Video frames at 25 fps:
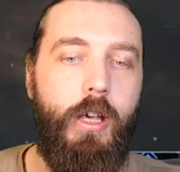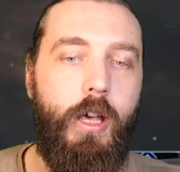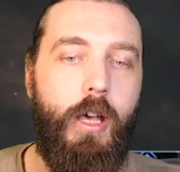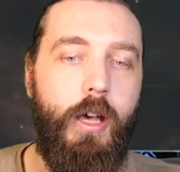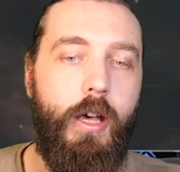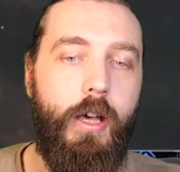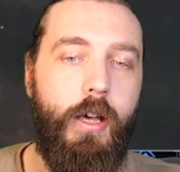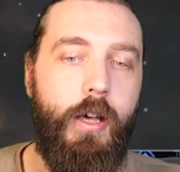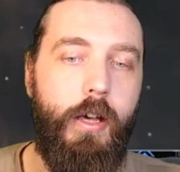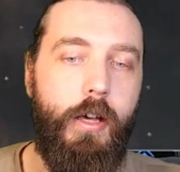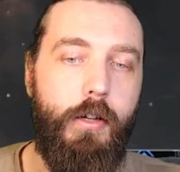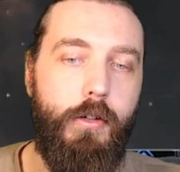
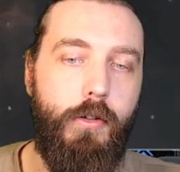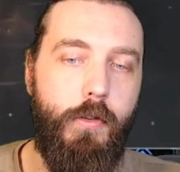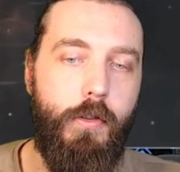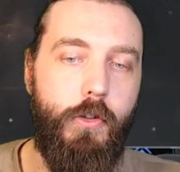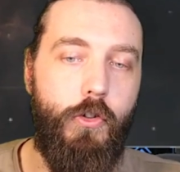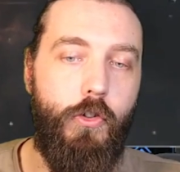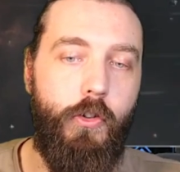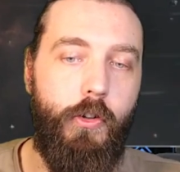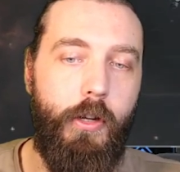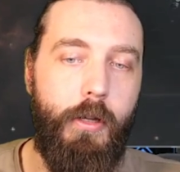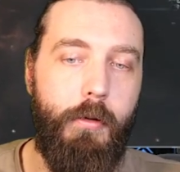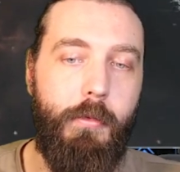Another
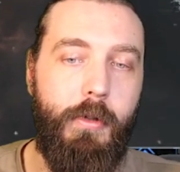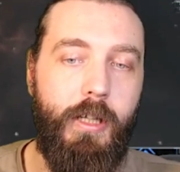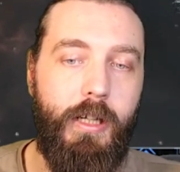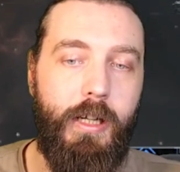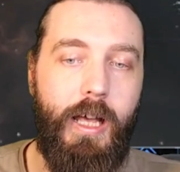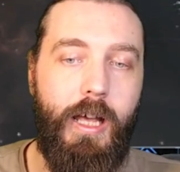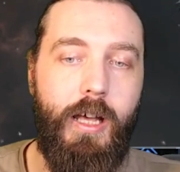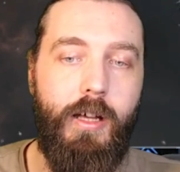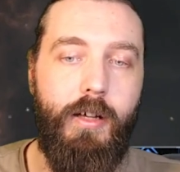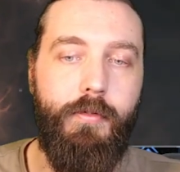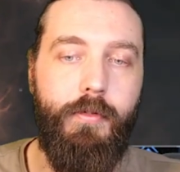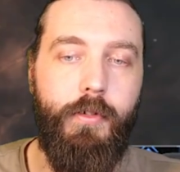ship can
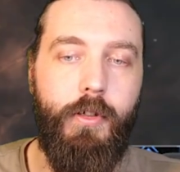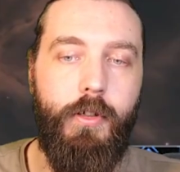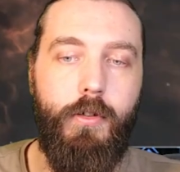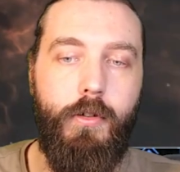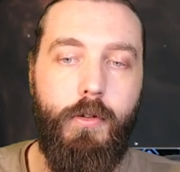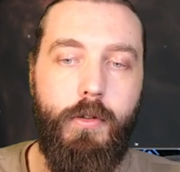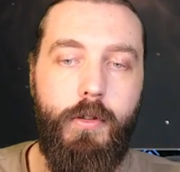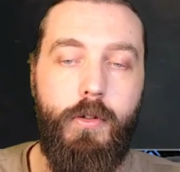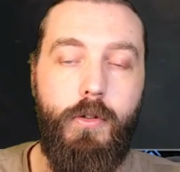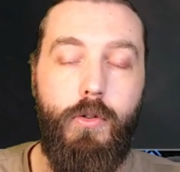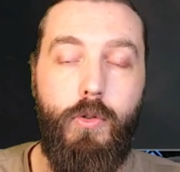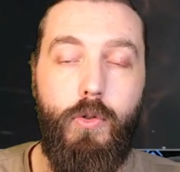have
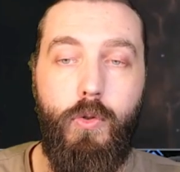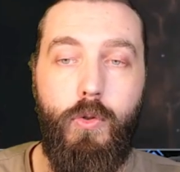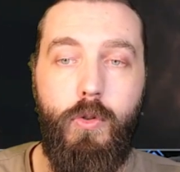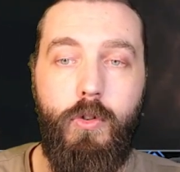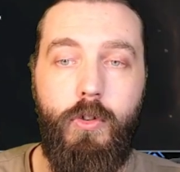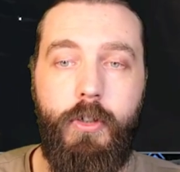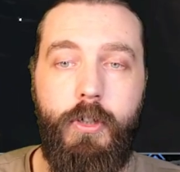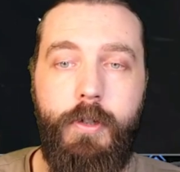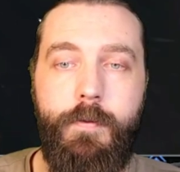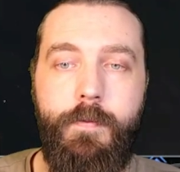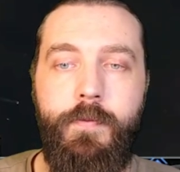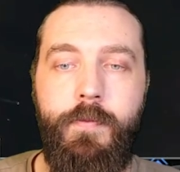another
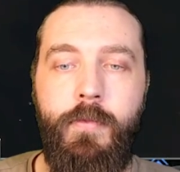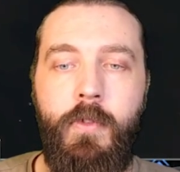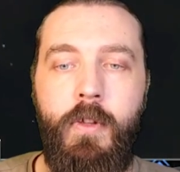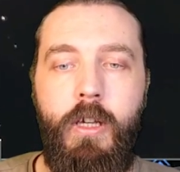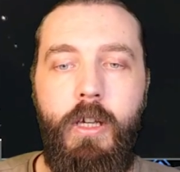order.